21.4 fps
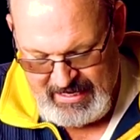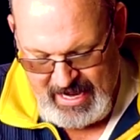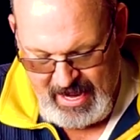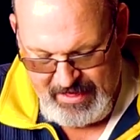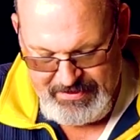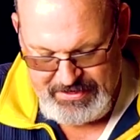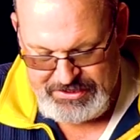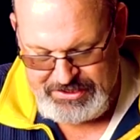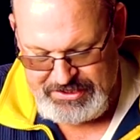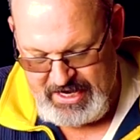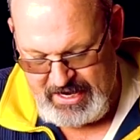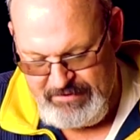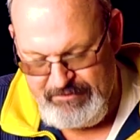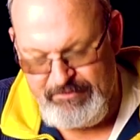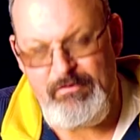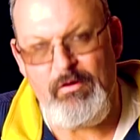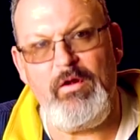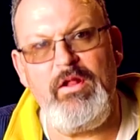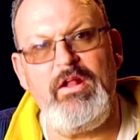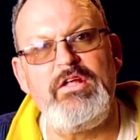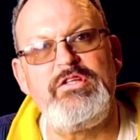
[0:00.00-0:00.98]
Now this tin
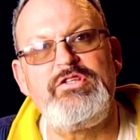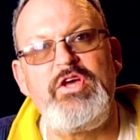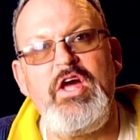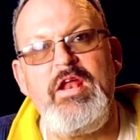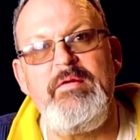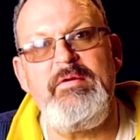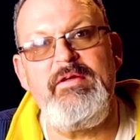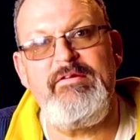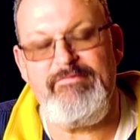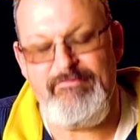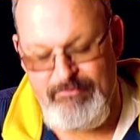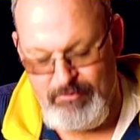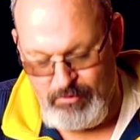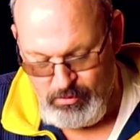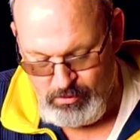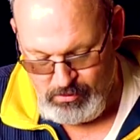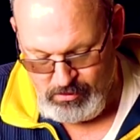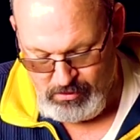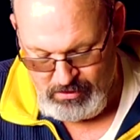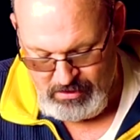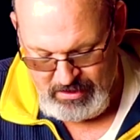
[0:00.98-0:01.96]
foil is going to be
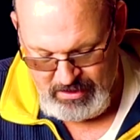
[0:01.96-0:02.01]
full